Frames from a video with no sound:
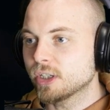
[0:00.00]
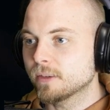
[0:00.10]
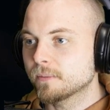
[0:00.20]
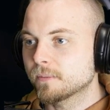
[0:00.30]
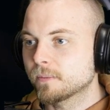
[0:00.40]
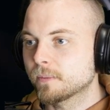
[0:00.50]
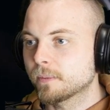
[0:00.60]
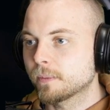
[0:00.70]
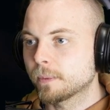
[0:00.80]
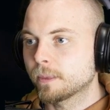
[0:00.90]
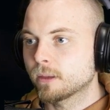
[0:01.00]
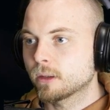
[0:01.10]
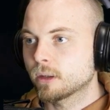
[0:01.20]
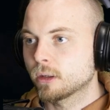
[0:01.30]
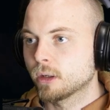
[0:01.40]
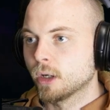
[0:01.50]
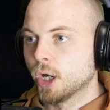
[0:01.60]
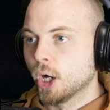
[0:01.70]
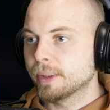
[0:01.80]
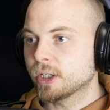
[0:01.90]
Okay.
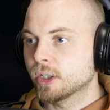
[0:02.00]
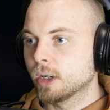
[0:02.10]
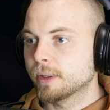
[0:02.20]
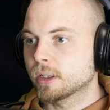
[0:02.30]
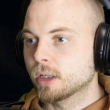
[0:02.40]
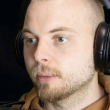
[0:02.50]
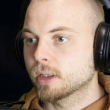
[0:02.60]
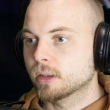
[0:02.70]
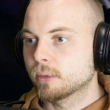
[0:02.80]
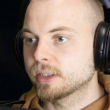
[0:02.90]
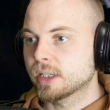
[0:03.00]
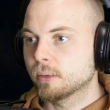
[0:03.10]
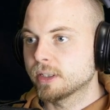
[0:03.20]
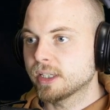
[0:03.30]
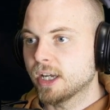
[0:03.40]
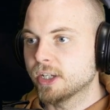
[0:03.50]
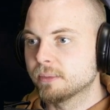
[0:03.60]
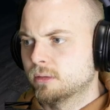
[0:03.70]
Oh my god. Where is he? I heard him.